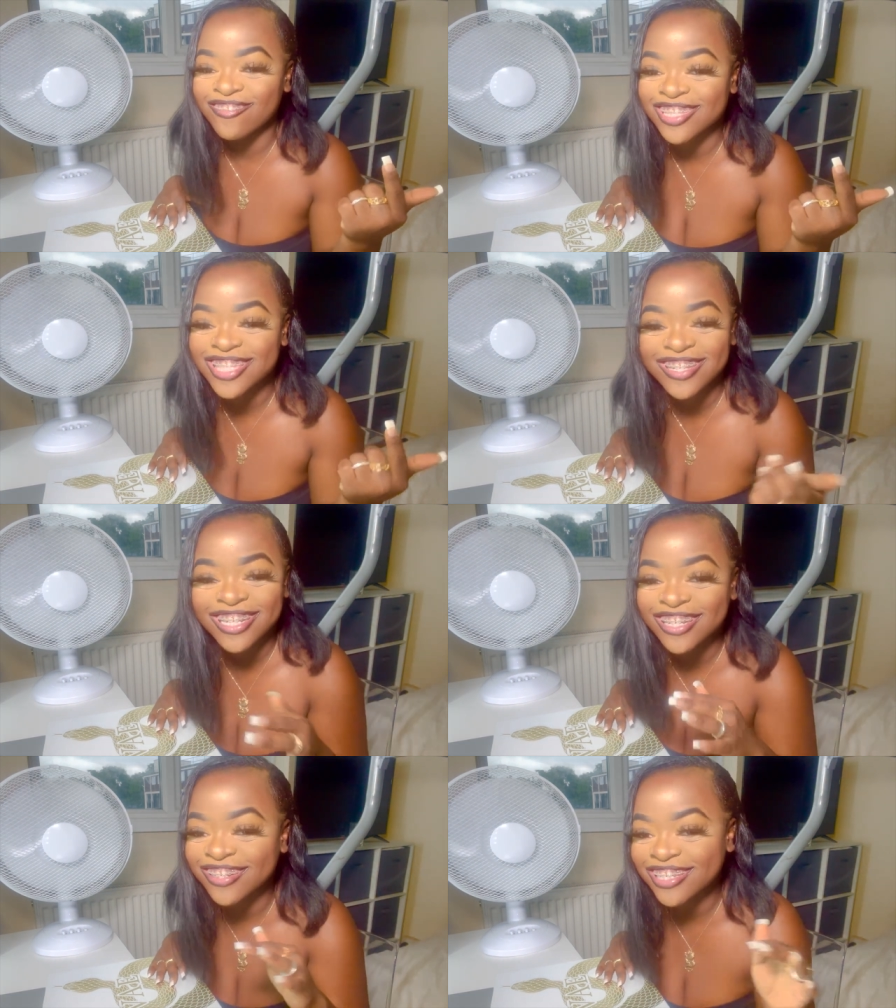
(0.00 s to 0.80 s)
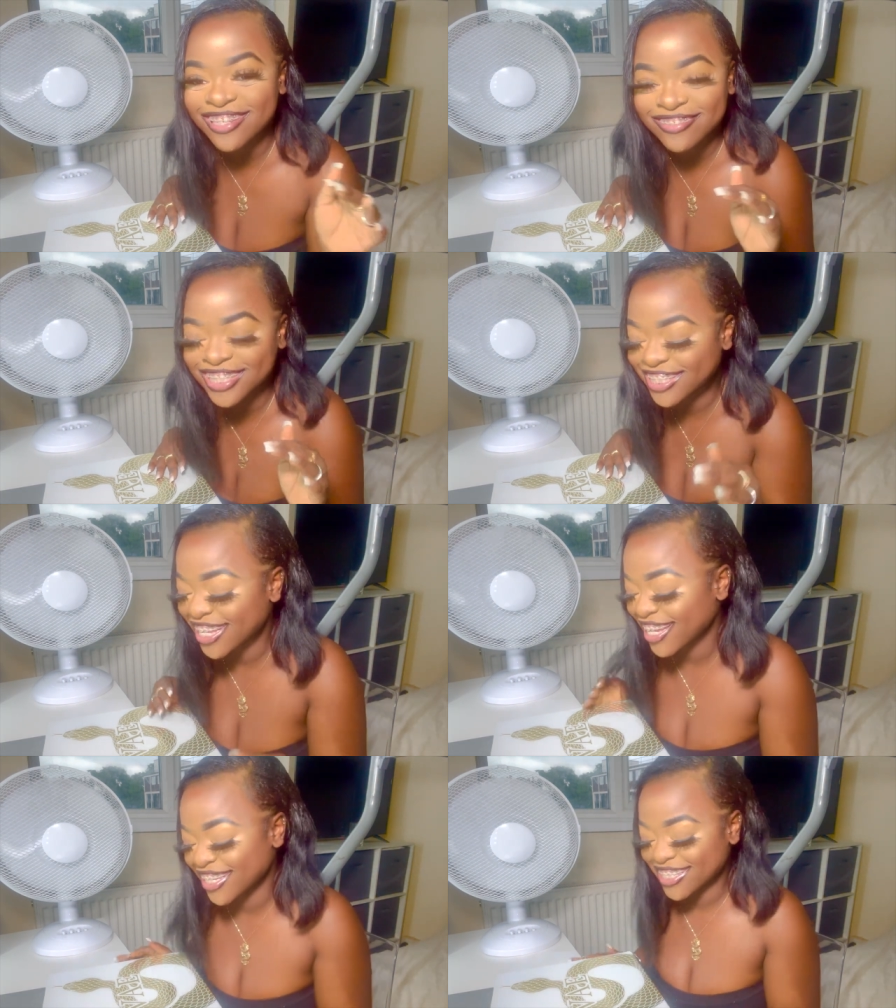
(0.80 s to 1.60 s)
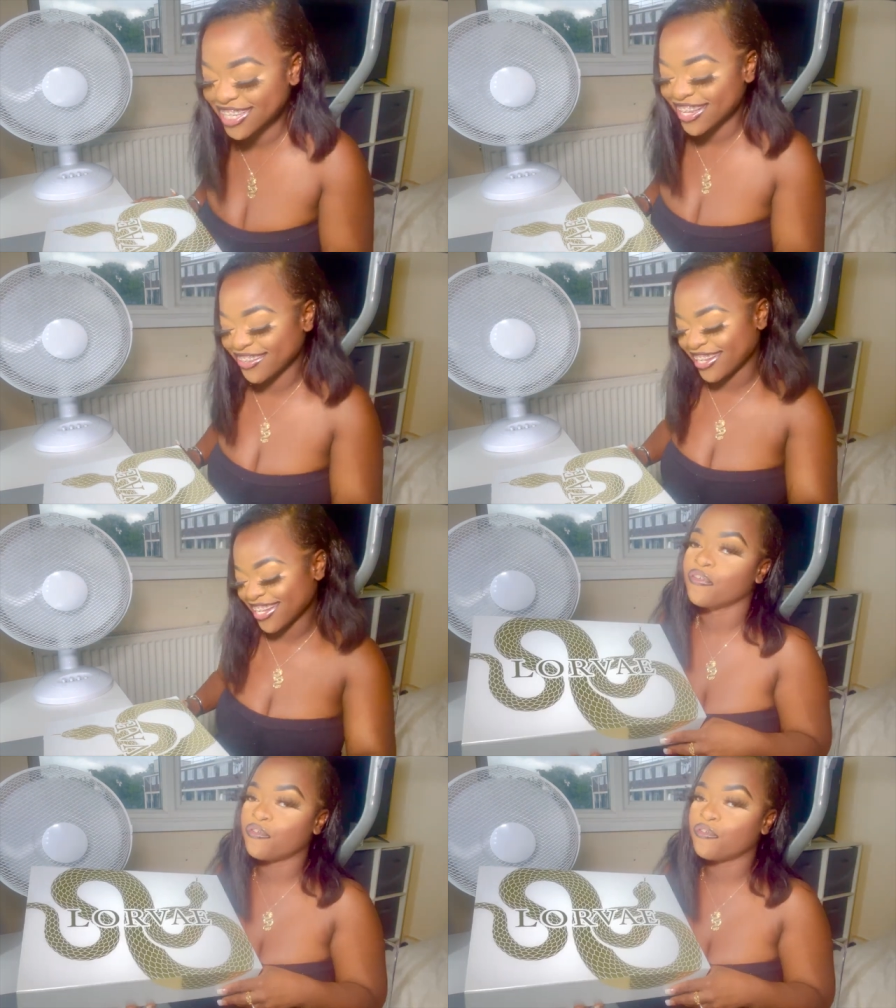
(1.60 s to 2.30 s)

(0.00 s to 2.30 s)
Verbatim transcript: Louis Vuitton and all them designers out there.